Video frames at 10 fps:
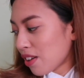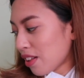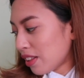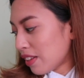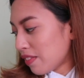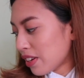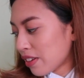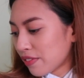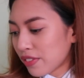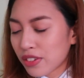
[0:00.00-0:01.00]

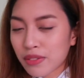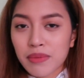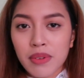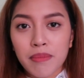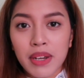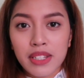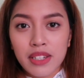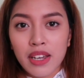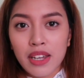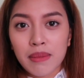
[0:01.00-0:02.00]
Olivia from my
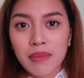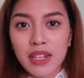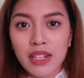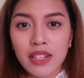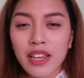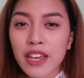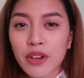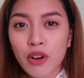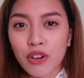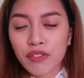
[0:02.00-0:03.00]
time in
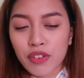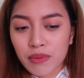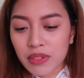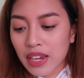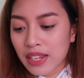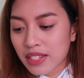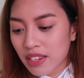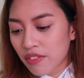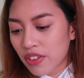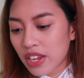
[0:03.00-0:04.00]
KCON from Diet
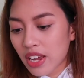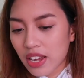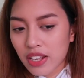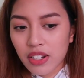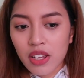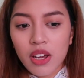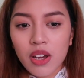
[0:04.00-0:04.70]
TV, and